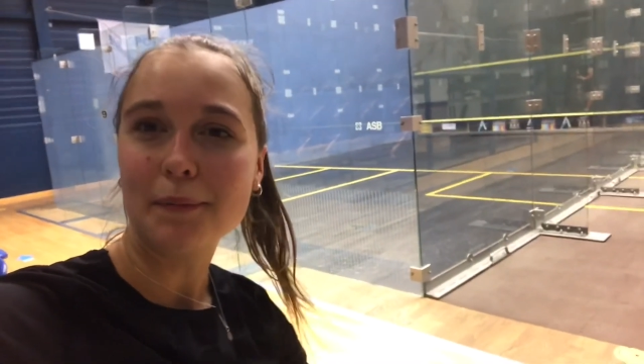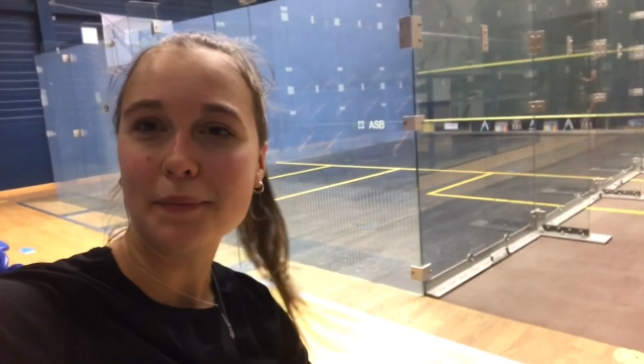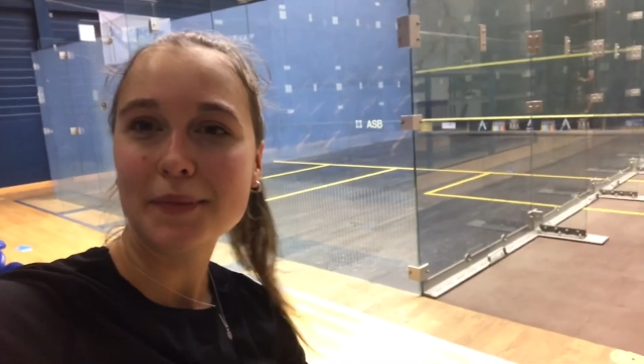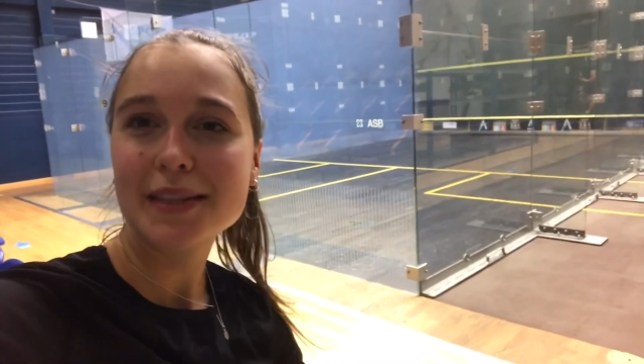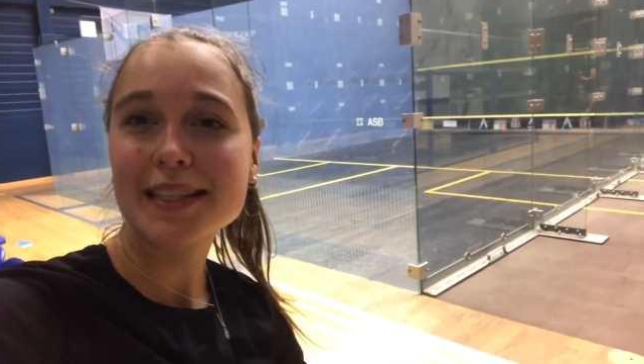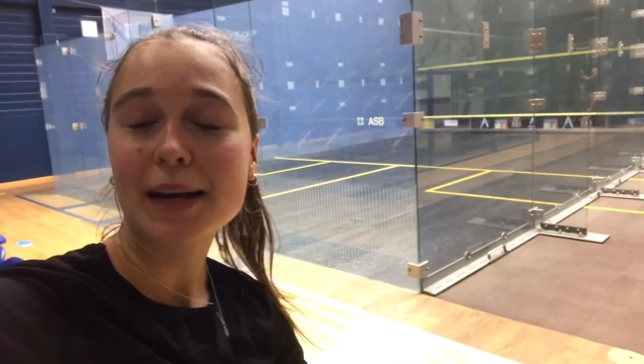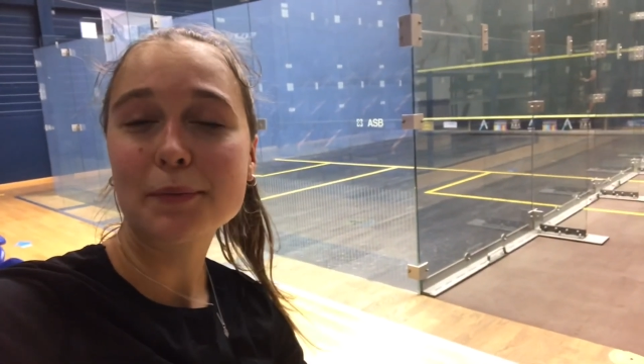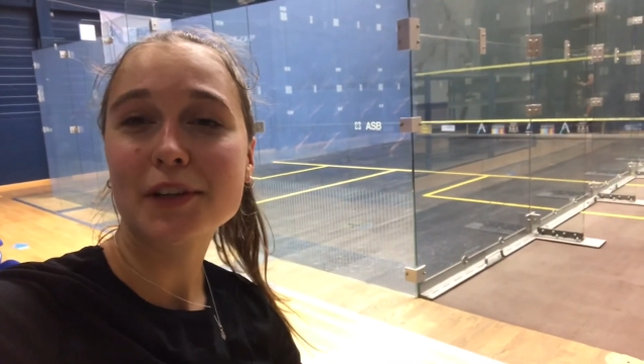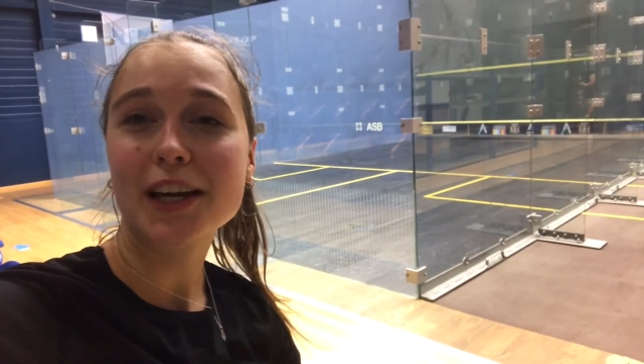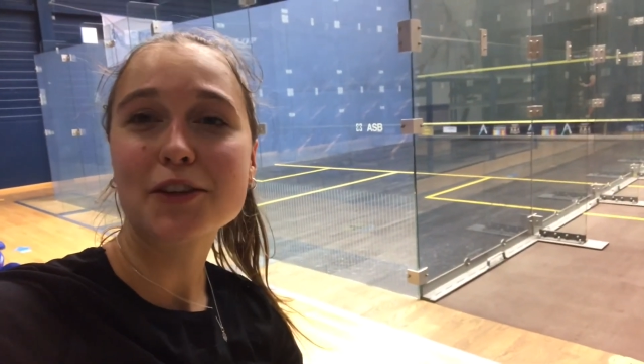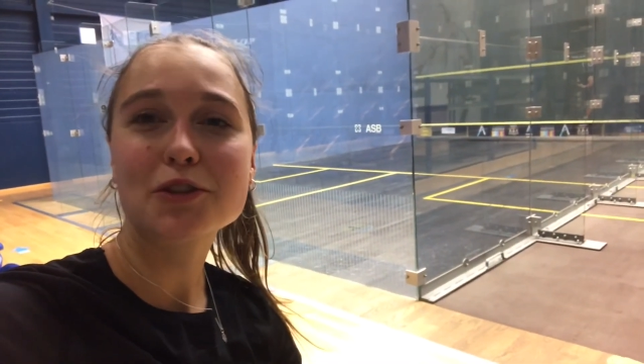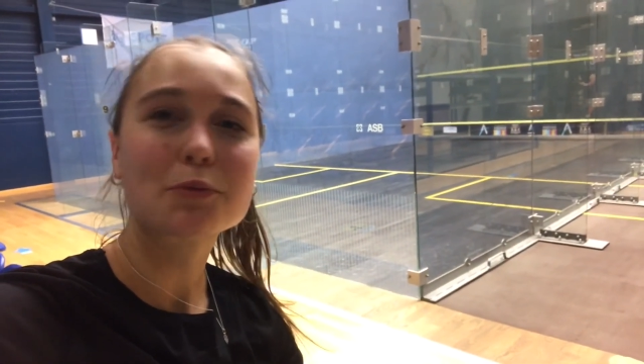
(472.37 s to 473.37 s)
Time to
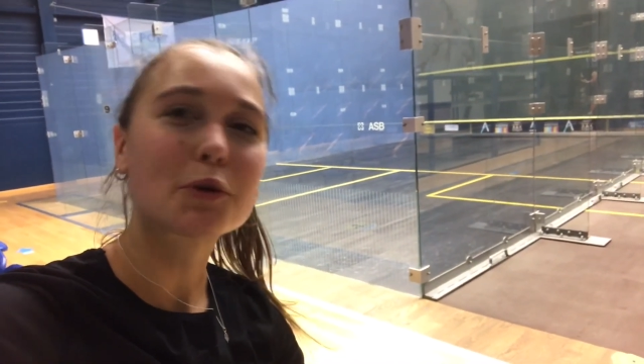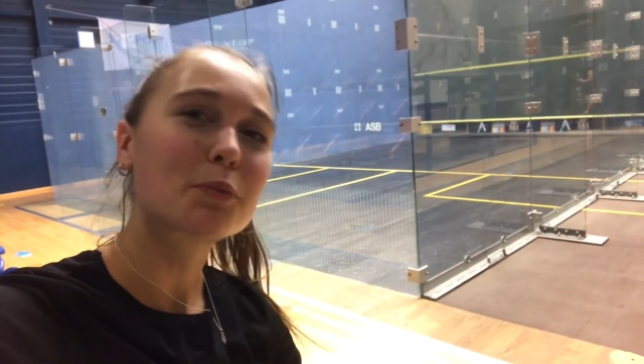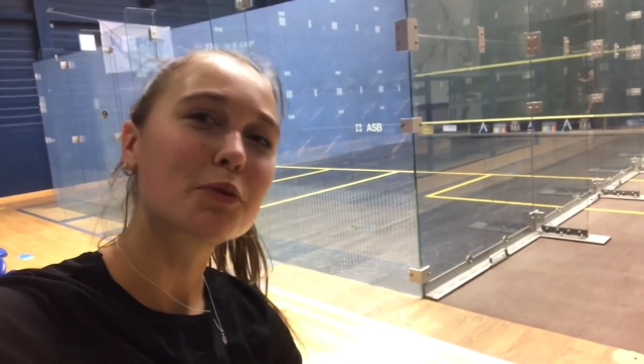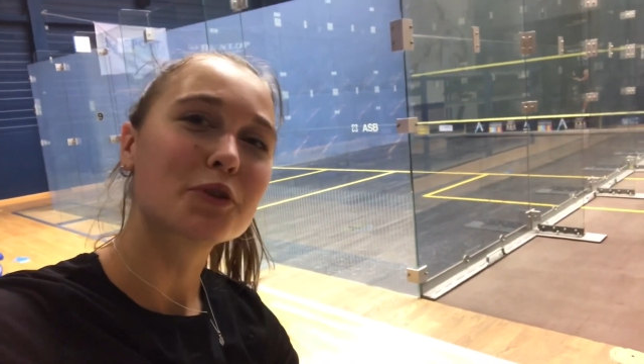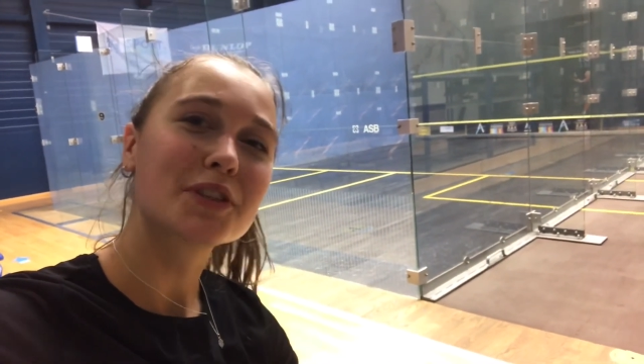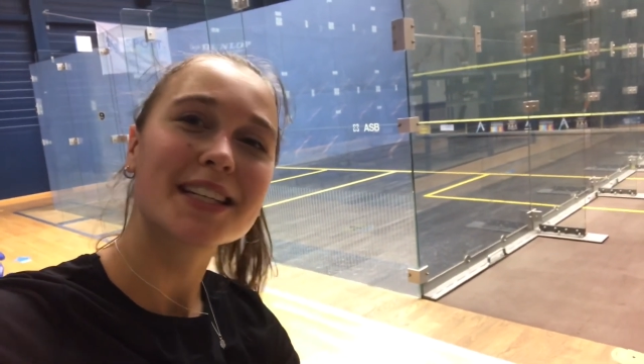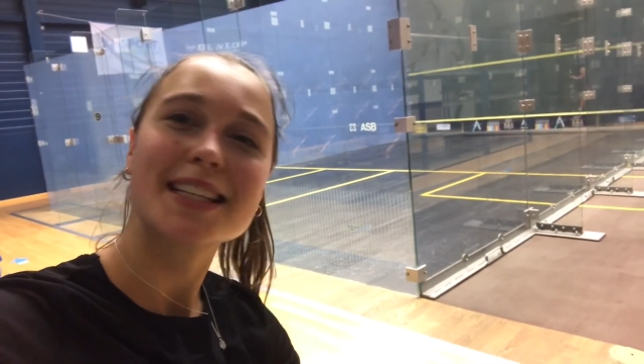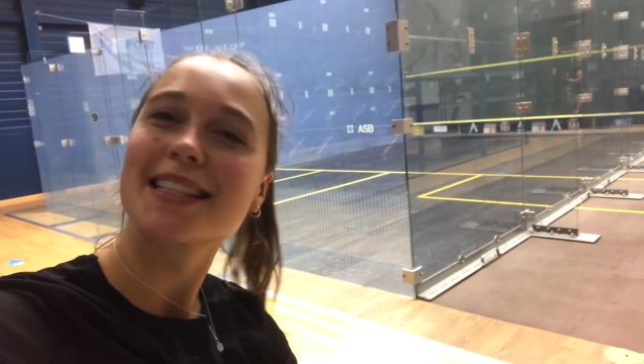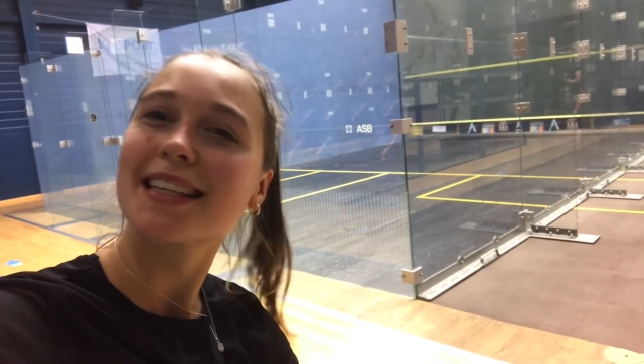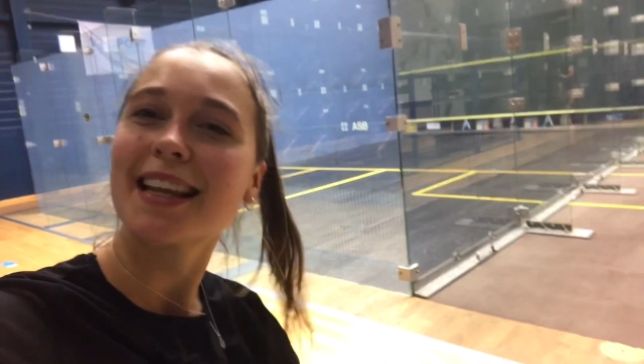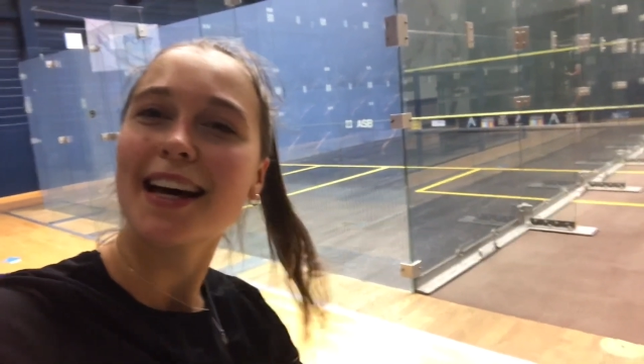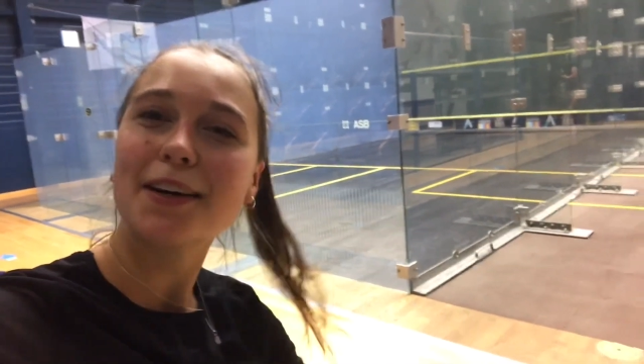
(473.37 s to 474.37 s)
get some more proteins
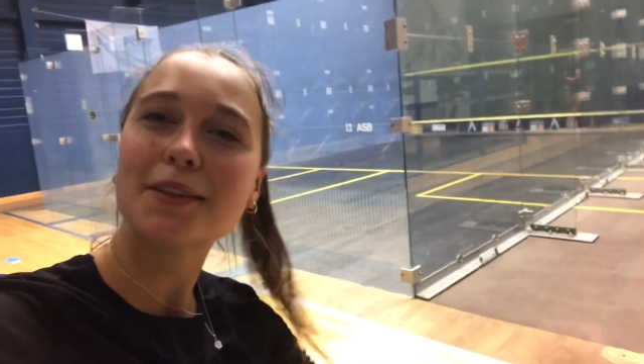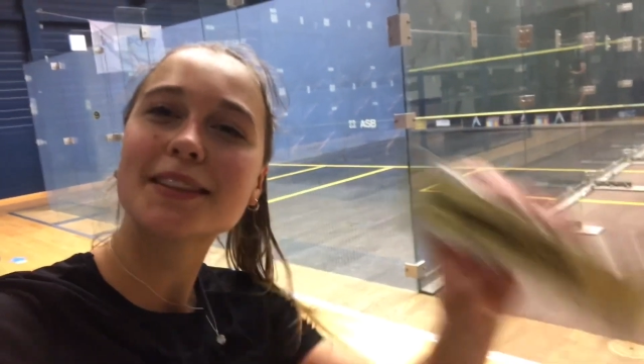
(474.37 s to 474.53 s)
in now.